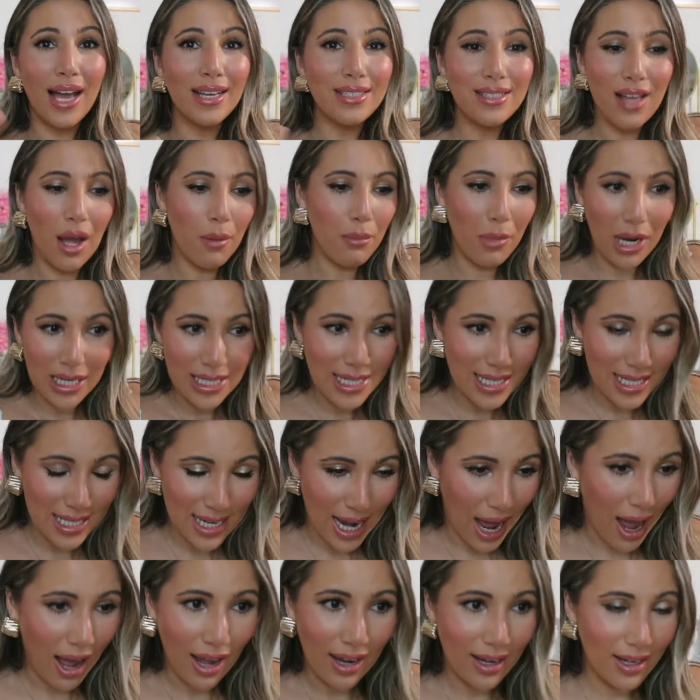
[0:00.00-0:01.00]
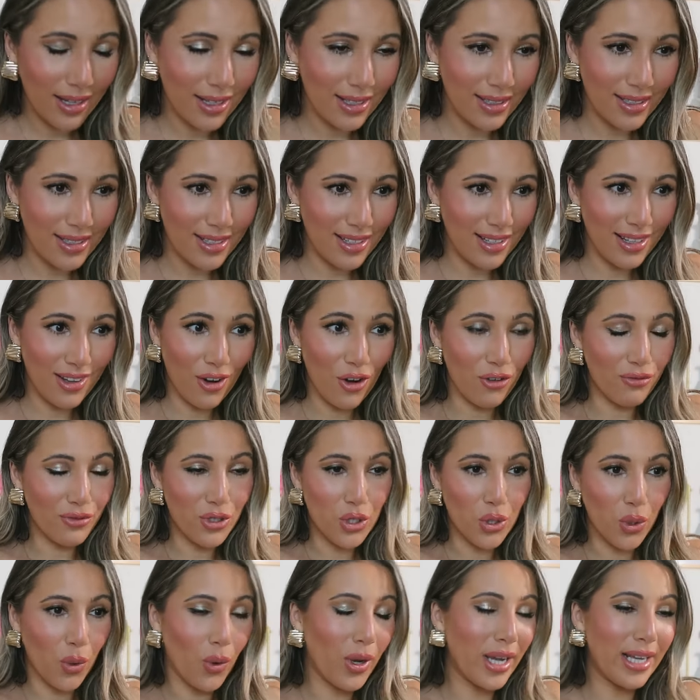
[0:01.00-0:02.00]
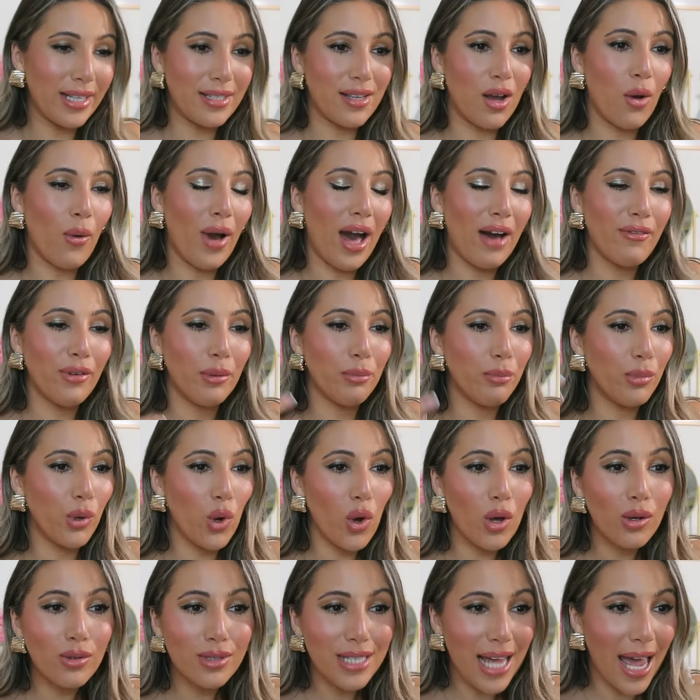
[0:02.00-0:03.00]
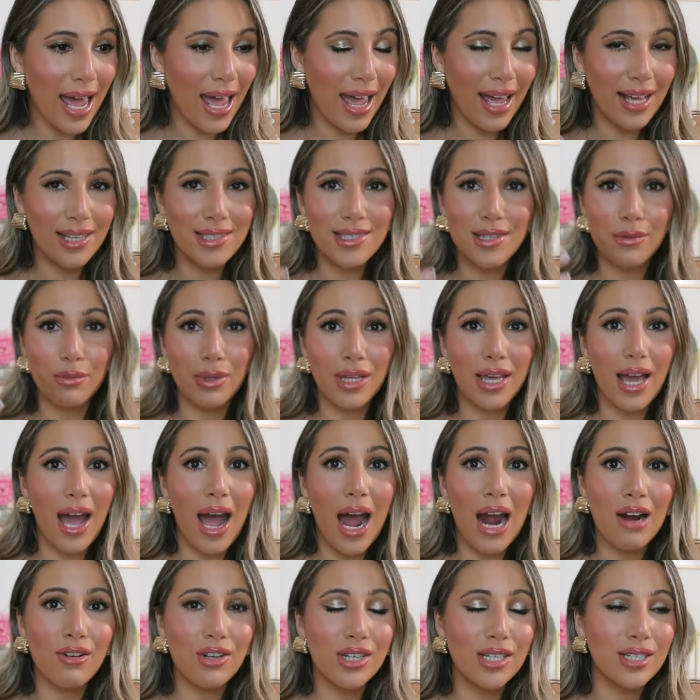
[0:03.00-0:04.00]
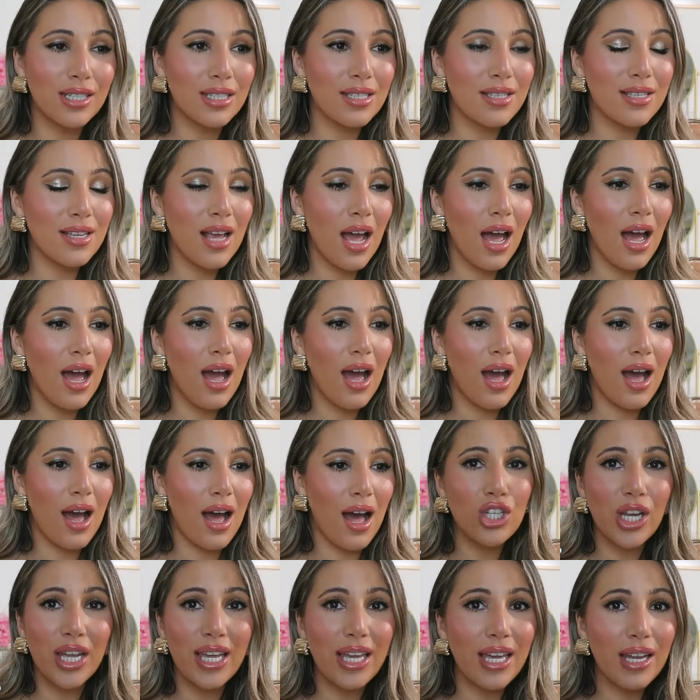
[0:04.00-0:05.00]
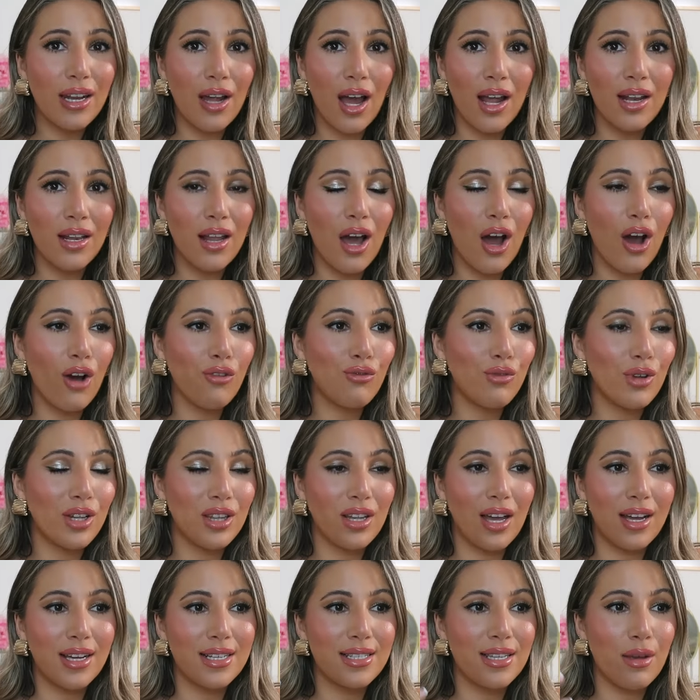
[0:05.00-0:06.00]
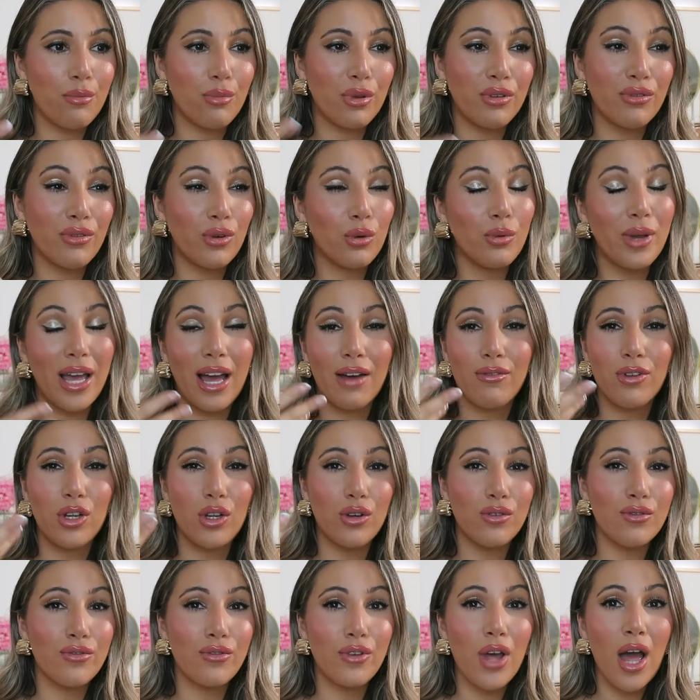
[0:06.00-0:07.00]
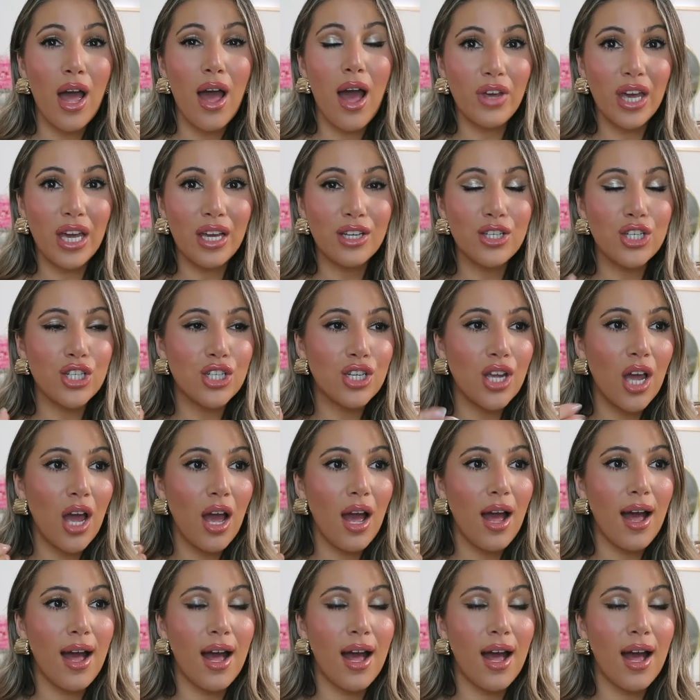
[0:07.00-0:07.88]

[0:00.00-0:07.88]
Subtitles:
That is like my snack of choice. I'll have a boiled egg, some carrots, chicken I love. Like I said before, we have a lot of fish.